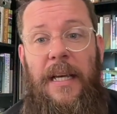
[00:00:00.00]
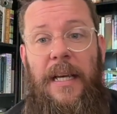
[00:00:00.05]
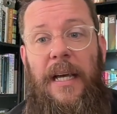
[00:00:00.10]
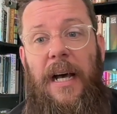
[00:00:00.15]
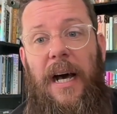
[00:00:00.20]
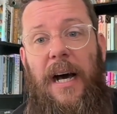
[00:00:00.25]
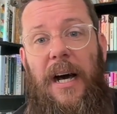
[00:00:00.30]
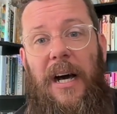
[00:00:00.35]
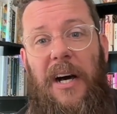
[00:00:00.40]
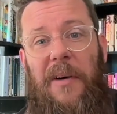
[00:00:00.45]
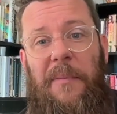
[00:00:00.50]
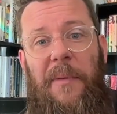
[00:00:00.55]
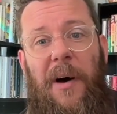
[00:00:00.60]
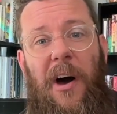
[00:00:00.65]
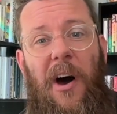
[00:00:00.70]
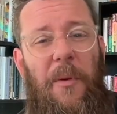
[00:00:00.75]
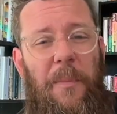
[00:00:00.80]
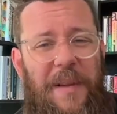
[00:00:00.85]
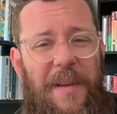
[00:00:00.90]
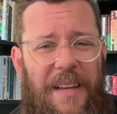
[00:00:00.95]

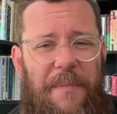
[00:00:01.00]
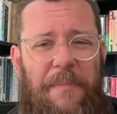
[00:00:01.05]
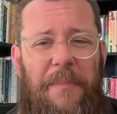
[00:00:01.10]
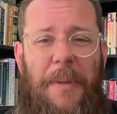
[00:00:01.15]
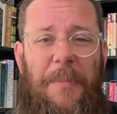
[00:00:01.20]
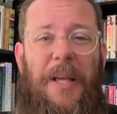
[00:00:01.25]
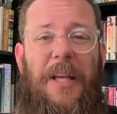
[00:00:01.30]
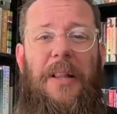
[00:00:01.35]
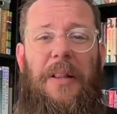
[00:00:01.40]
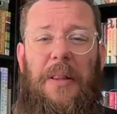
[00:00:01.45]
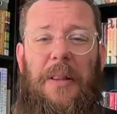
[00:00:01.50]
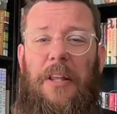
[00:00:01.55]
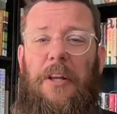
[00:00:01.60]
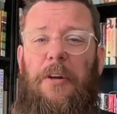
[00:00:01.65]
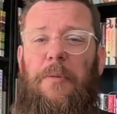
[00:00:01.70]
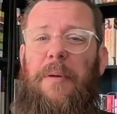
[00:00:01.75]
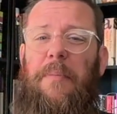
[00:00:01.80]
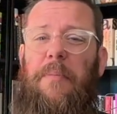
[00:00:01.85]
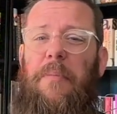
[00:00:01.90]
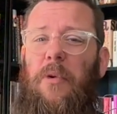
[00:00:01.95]
albeit maybe a little
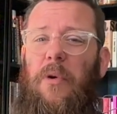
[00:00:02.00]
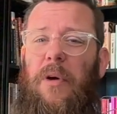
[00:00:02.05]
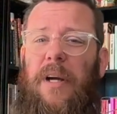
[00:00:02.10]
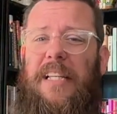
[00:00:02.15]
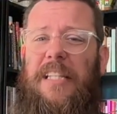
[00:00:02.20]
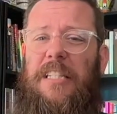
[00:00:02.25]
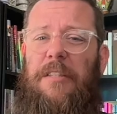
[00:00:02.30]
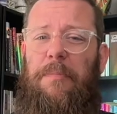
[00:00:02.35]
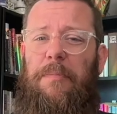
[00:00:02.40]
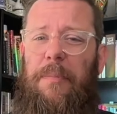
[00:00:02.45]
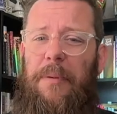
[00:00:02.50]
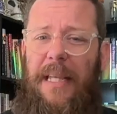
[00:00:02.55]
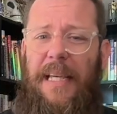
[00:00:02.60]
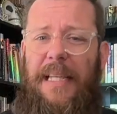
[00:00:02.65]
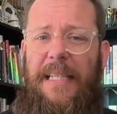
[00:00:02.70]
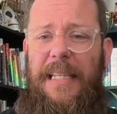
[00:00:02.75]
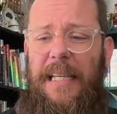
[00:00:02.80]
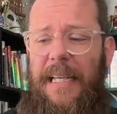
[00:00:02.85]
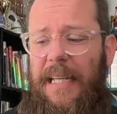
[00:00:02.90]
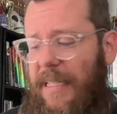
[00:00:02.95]
bit more
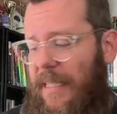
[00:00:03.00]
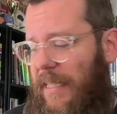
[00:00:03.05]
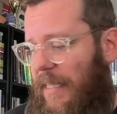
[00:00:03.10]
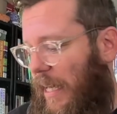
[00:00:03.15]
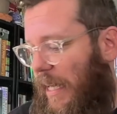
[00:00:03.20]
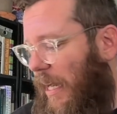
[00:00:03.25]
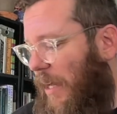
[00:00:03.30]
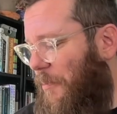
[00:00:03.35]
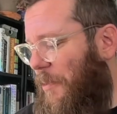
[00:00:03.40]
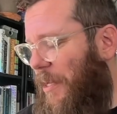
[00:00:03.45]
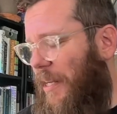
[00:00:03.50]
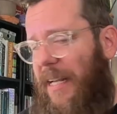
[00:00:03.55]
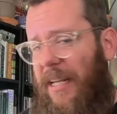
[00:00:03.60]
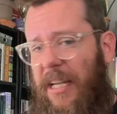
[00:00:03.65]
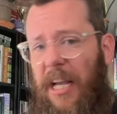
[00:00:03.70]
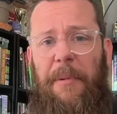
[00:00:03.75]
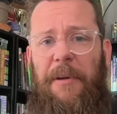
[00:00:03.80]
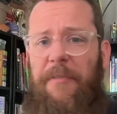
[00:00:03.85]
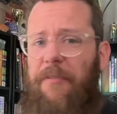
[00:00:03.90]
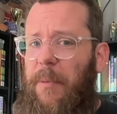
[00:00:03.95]
explicit, and
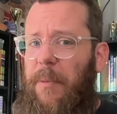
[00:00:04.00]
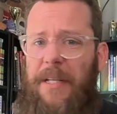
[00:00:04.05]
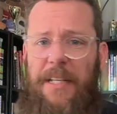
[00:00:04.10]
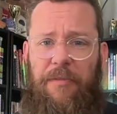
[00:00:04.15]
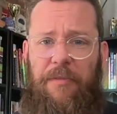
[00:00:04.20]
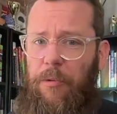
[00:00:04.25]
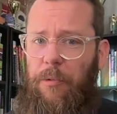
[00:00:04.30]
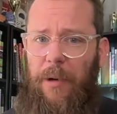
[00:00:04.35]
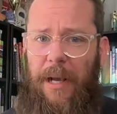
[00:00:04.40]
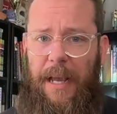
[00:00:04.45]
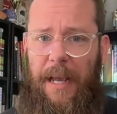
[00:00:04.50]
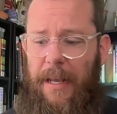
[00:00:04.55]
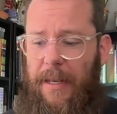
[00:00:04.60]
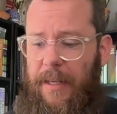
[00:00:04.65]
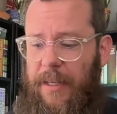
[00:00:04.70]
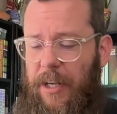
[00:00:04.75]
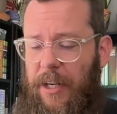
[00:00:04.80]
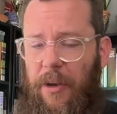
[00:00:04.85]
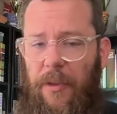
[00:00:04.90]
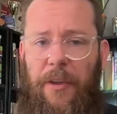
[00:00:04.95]
coming from a different way.
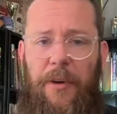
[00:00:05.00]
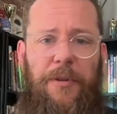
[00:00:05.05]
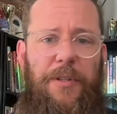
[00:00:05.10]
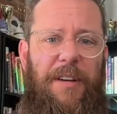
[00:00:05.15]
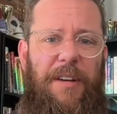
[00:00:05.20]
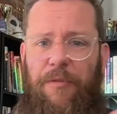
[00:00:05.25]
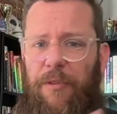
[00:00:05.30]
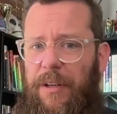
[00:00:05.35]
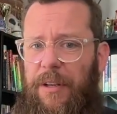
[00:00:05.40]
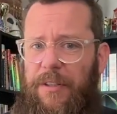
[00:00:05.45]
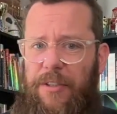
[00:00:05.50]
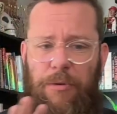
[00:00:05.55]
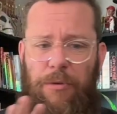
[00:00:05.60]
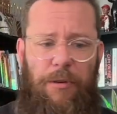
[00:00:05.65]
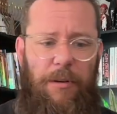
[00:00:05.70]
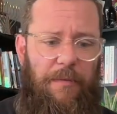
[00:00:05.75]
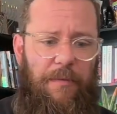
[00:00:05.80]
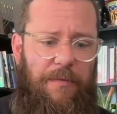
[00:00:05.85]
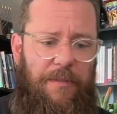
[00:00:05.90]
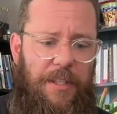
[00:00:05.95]
You know, there are different sort
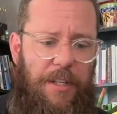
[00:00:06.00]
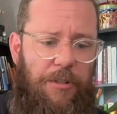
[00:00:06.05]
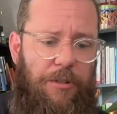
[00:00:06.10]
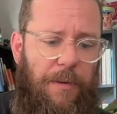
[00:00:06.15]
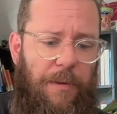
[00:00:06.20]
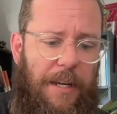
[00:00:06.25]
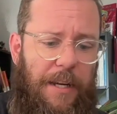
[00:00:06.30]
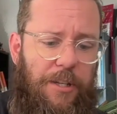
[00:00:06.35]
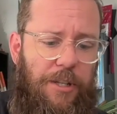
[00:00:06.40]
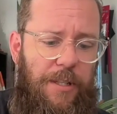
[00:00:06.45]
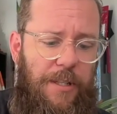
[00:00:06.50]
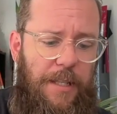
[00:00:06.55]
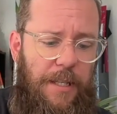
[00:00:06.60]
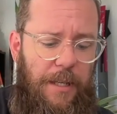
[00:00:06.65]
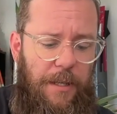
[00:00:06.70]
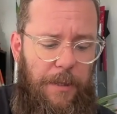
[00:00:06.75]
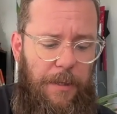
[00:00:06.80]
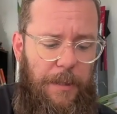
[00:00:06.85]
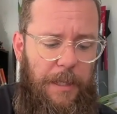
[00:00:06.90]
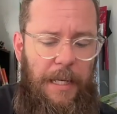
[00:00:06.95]
of situations
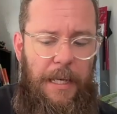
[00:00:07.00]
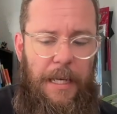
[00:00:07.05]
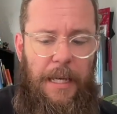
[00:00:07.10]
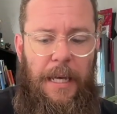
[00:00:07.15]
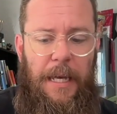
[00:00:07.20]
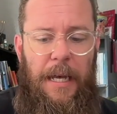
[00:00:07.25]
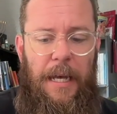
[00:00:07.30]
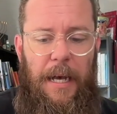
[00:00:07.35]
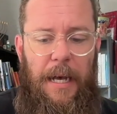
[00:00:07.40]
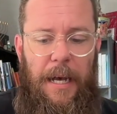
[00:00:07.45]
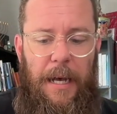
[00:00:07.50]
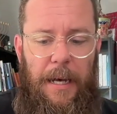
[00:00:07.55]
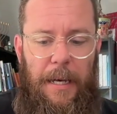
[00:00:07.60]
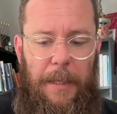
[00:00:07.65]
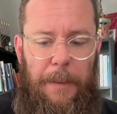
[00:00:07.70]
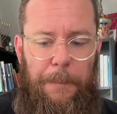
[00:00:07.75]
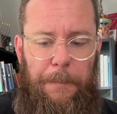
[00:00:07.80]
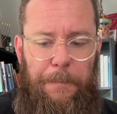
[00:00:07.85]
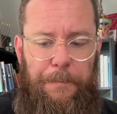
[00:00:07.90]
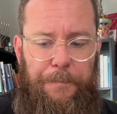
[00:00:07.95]
here. Um,